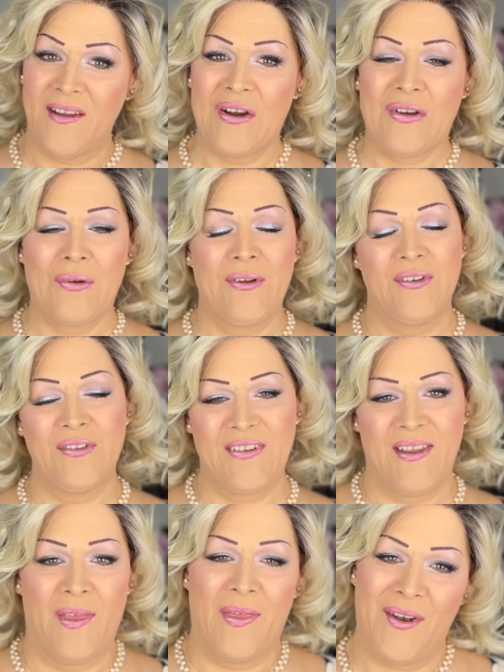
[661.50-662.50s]
are going to
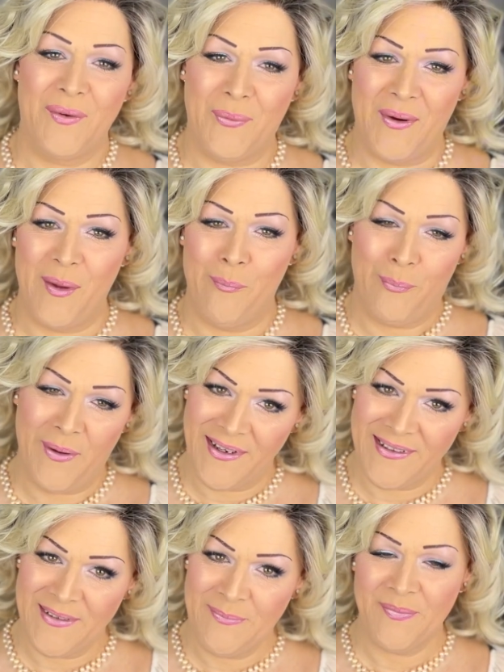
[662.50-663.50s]
stay that way,
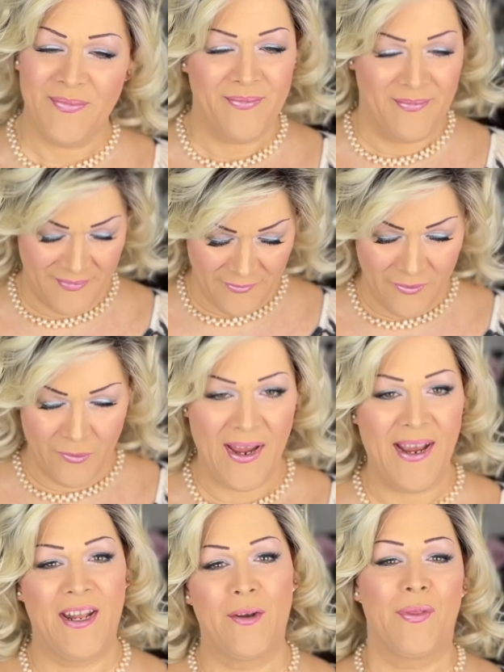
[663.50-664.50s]
but
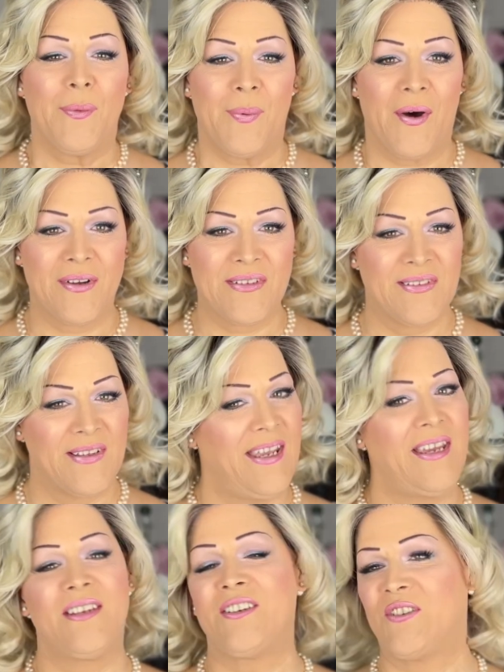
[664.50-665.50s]
right out of the box,
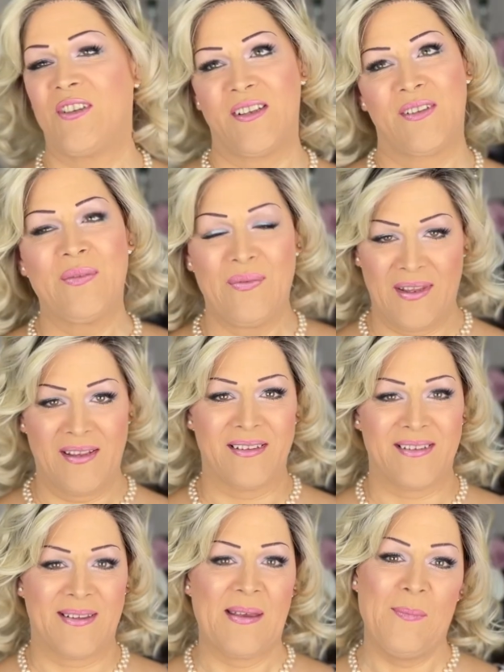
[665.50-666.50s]
it just
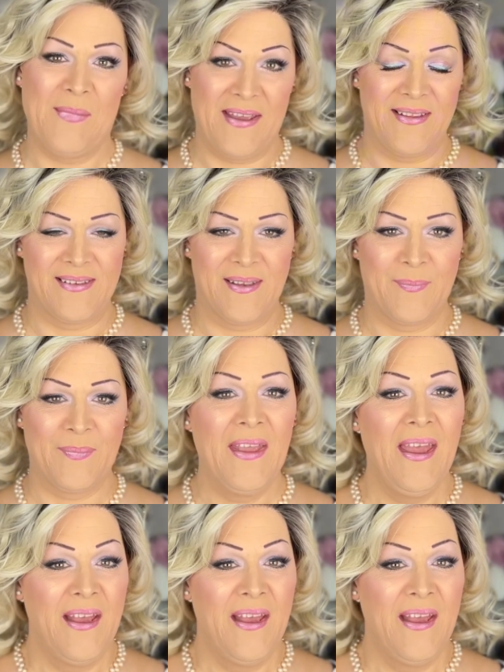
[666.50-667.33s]
feels amazing.